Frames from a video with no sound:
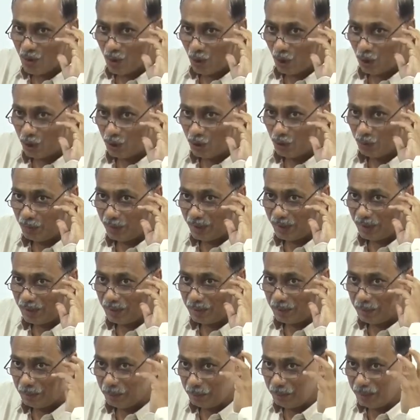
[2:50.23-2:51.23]
or
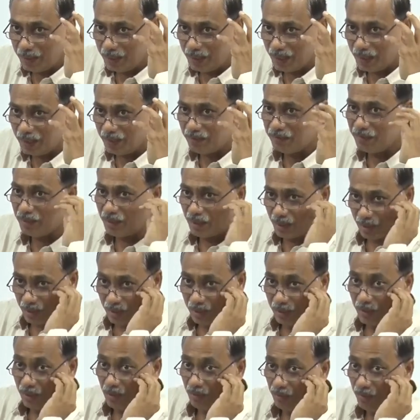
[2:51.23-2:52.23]
human behavior
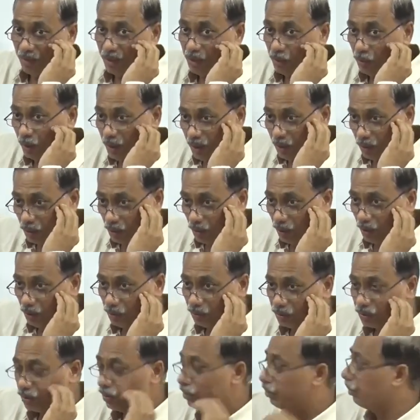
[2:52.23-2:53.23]
when you
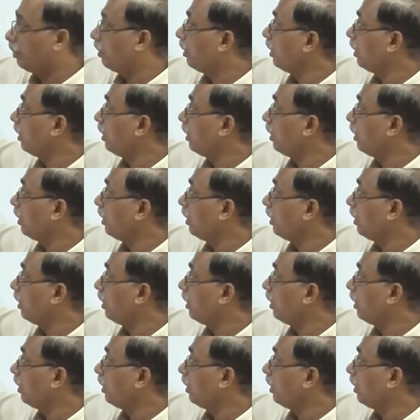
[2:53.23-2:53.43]
introduce your,